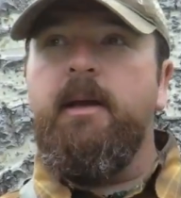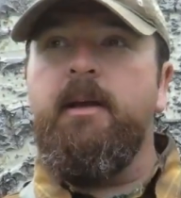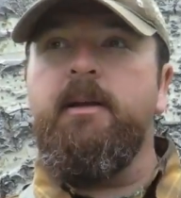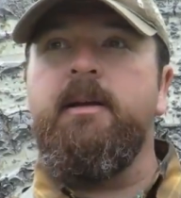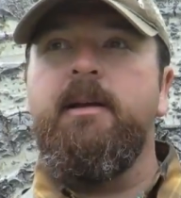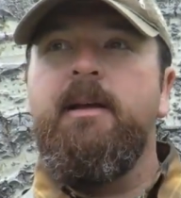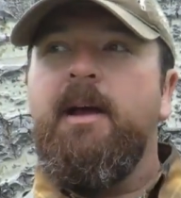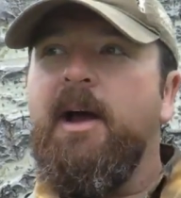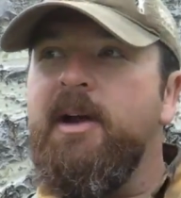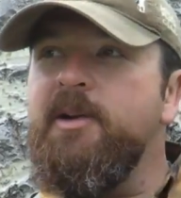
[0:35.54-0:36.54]
and
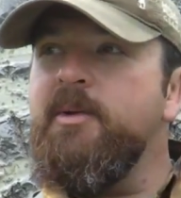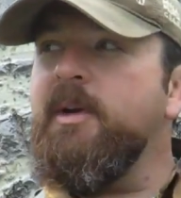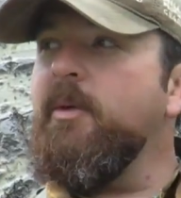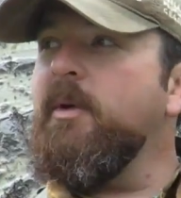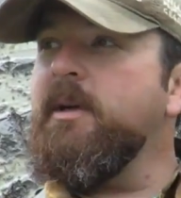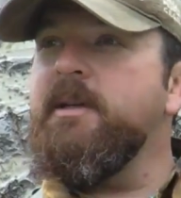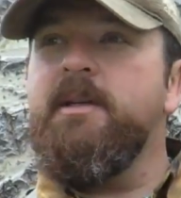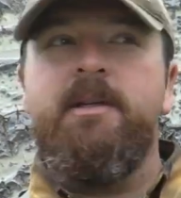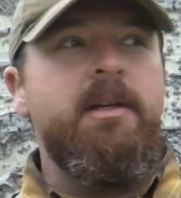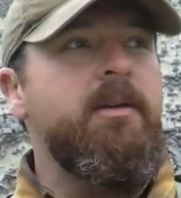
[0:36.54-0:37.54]
I knew what I wanted
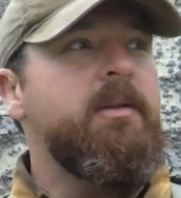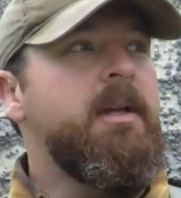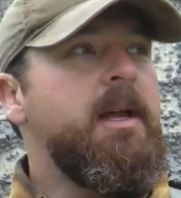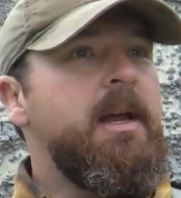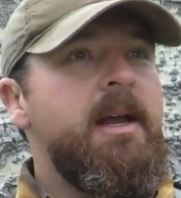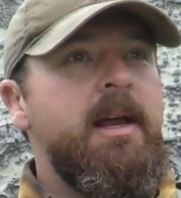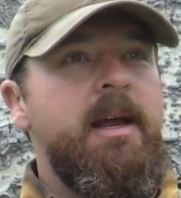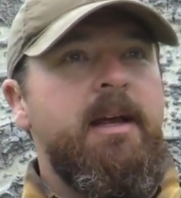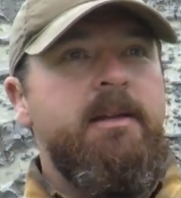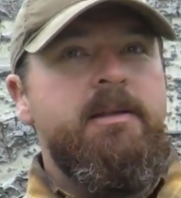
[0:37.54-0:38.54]
to do
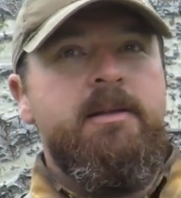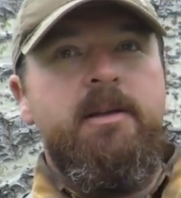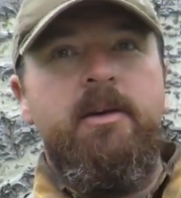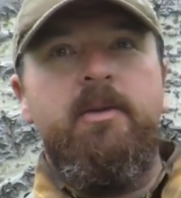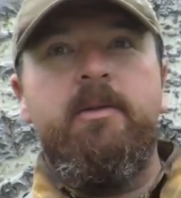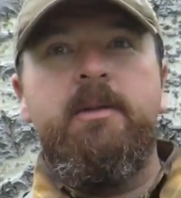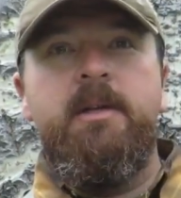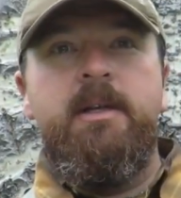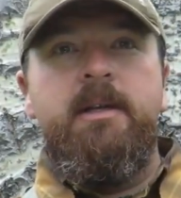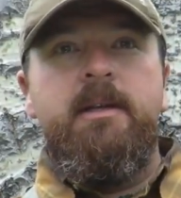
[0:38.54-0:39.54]
and so
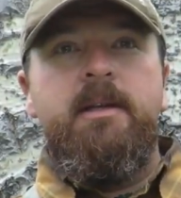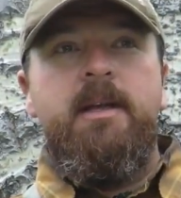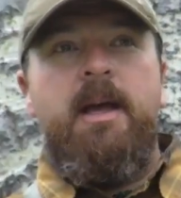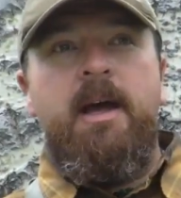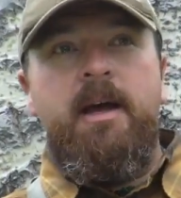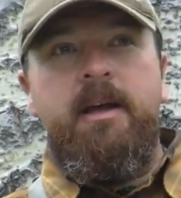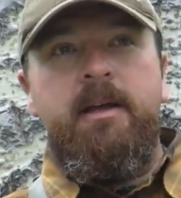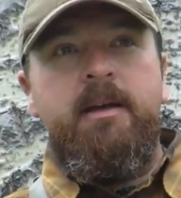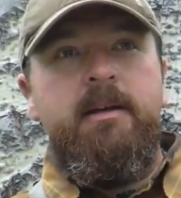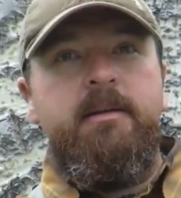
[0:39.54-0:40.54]

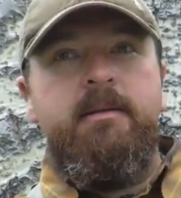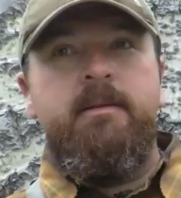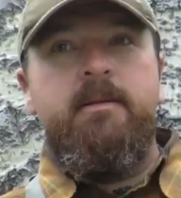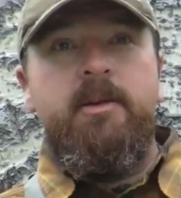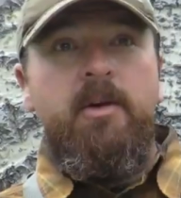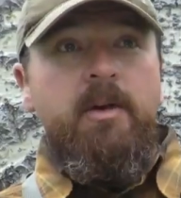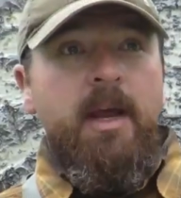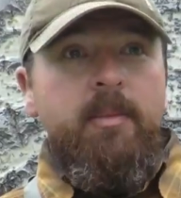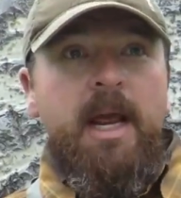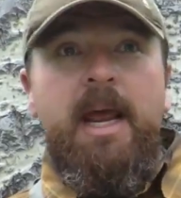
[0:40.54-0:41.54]
I uh, you know
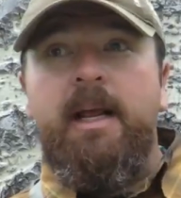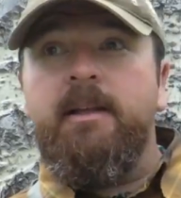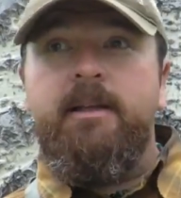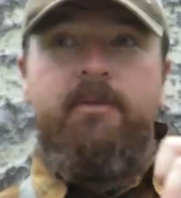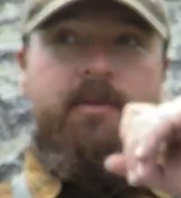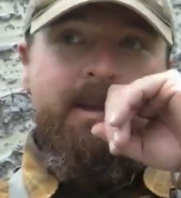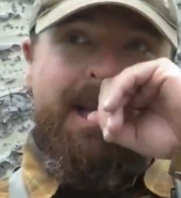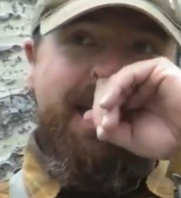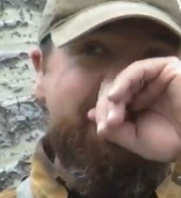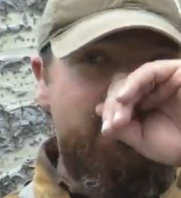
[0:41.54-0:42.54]
kept angling for
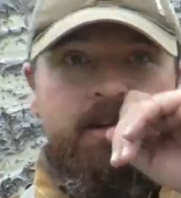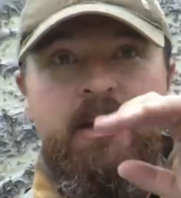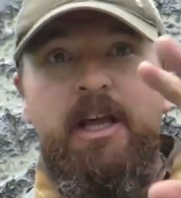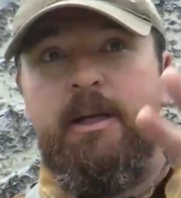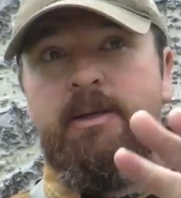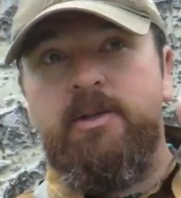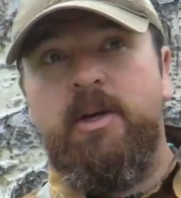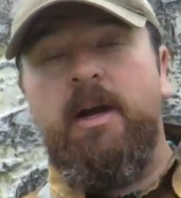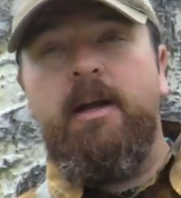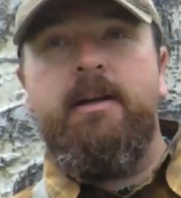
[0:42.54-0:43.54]
that that
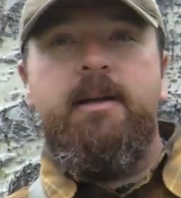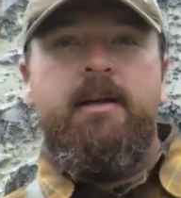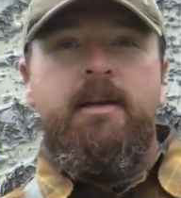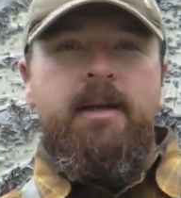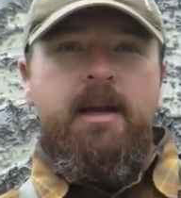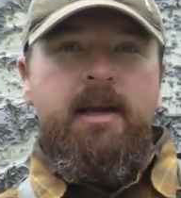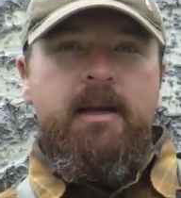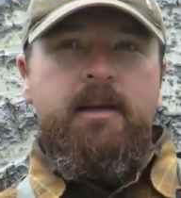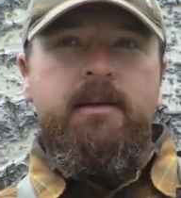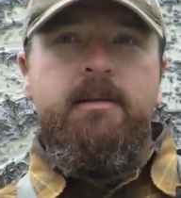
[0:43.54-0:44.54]
shot
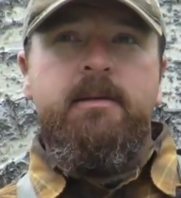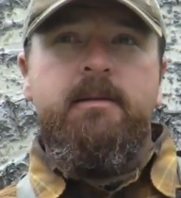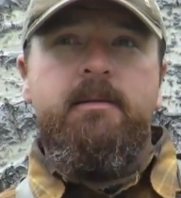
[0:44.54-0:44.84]
and